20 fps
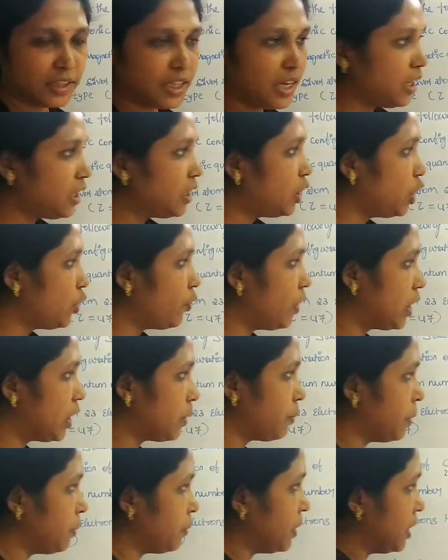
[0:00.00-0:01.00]
that you will
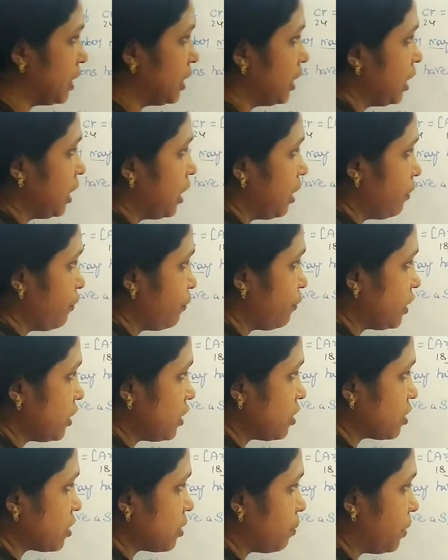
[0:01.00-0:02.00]
remember.
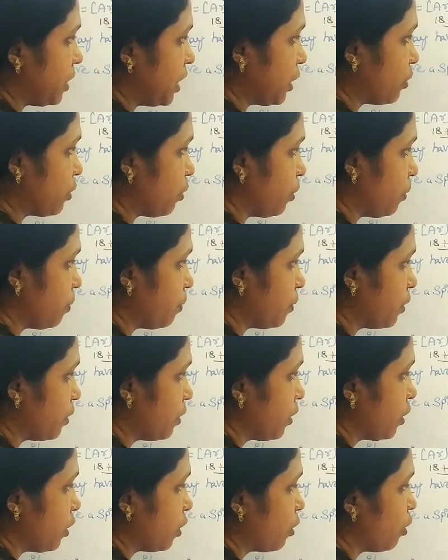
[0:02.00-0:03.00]
First B group,
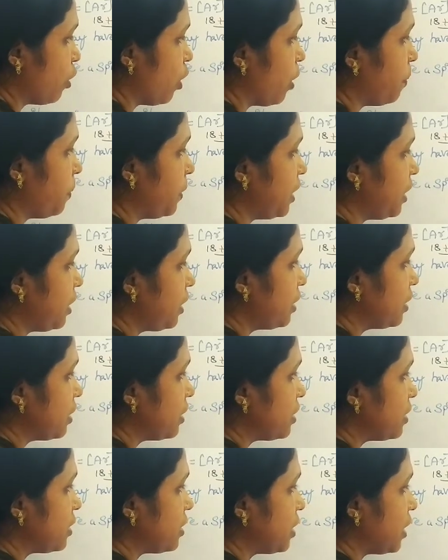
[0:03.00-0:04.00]
copper,
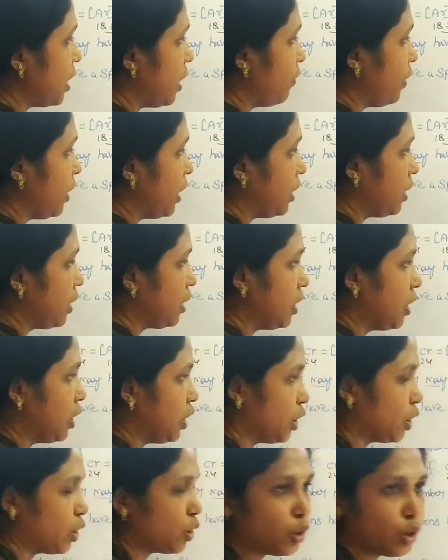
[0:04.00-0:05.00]
silver,
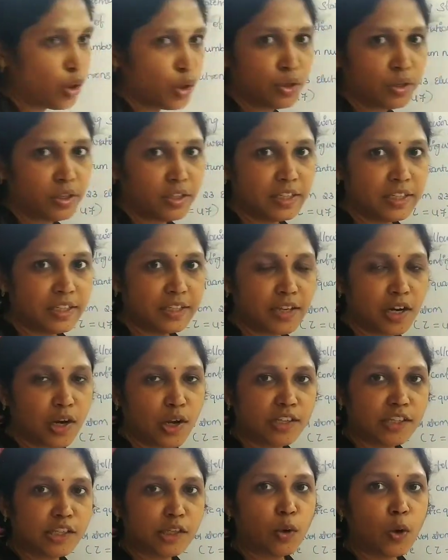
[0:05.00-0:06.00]
gold. These are
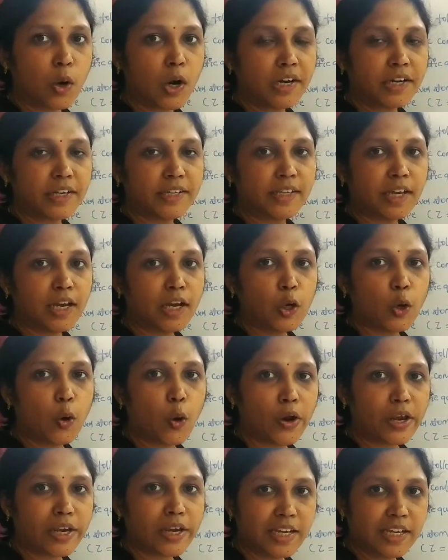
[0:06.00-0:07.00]
also called as a
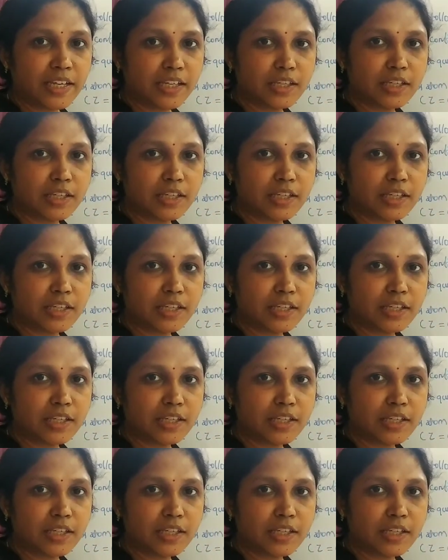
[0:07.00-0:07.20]
coinage